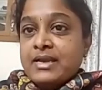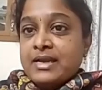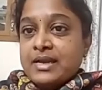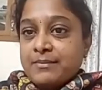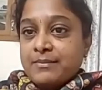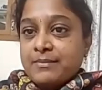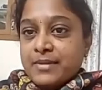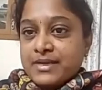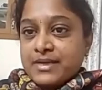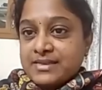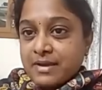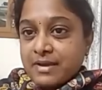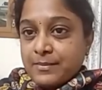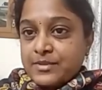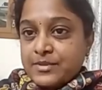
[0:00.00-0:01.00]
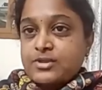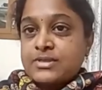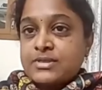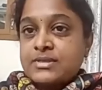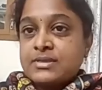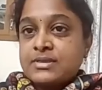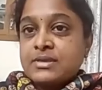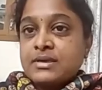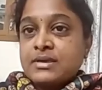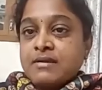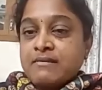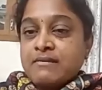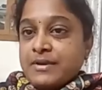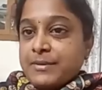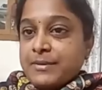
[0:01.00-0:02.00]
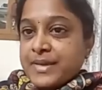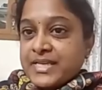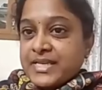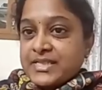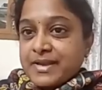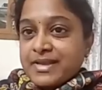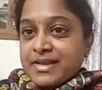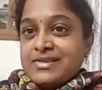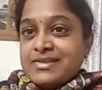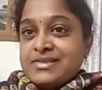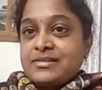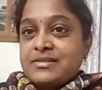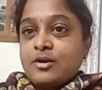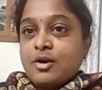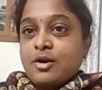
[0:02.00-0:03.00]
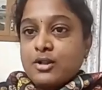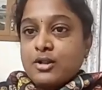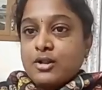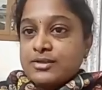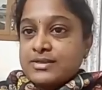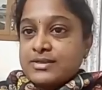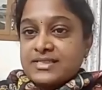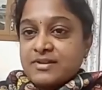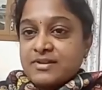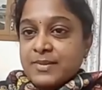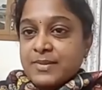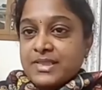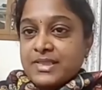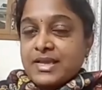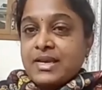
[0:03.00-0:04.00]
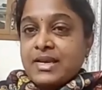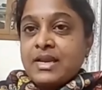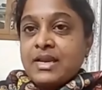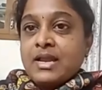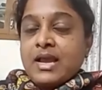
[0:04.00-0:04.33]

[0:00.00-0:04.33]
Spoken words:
depressive episodes, weeping spells, all those things will be there,